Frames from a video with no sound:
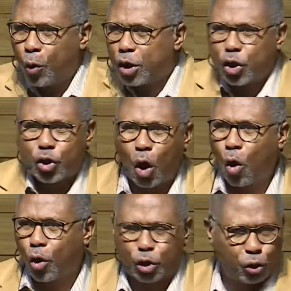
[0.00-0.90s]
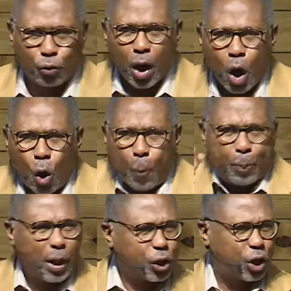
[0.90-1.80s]
restored you, who
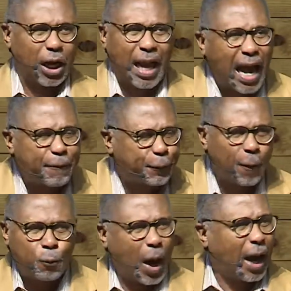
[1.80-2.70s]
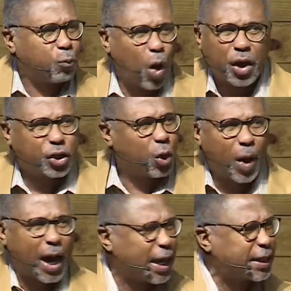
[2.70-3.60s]
built your life from where it was to
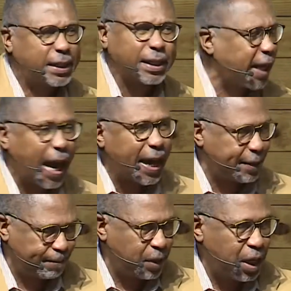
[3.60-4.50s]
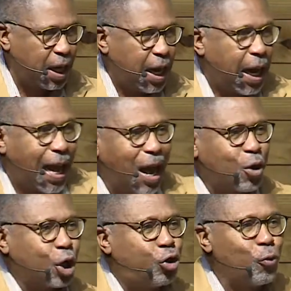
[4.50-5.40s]
where it is today, how
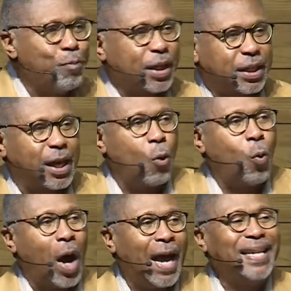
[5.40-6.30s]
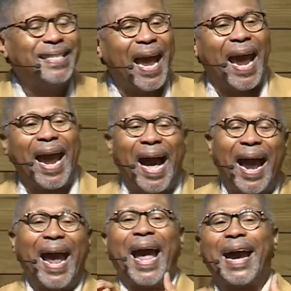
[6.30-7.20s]
could you miss the one day
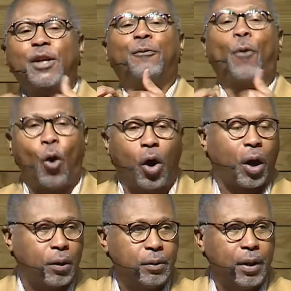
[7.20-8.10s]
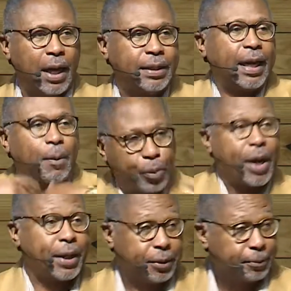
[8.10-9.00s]
I asked for and take a break?